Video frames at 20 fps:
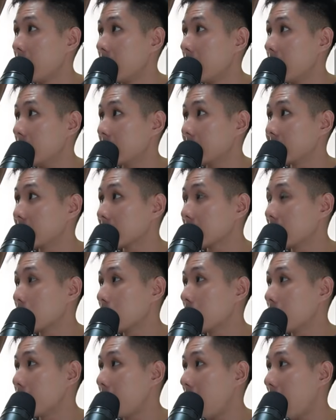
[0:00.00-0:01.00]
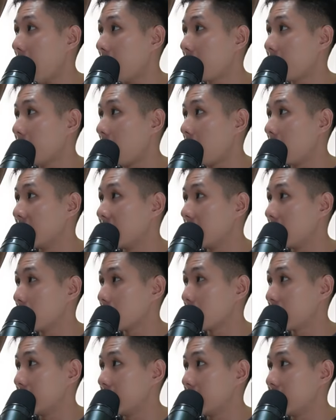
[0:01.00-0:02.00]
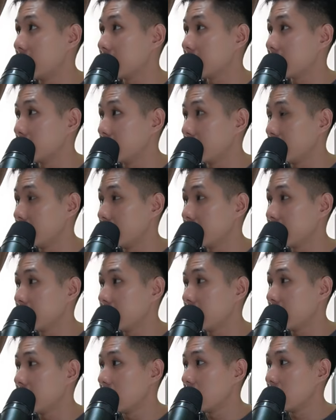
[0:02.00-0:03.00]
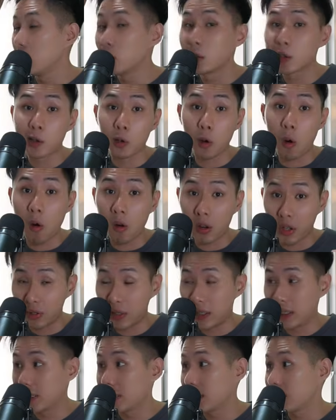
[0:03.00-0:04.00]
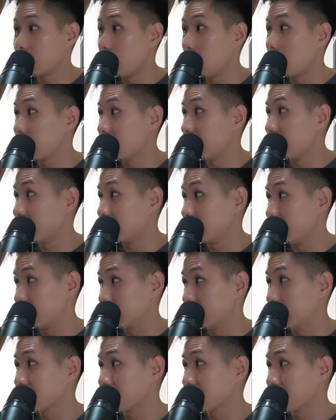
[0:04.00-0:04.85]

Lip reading: a circular path on the HDD surface used to organize data.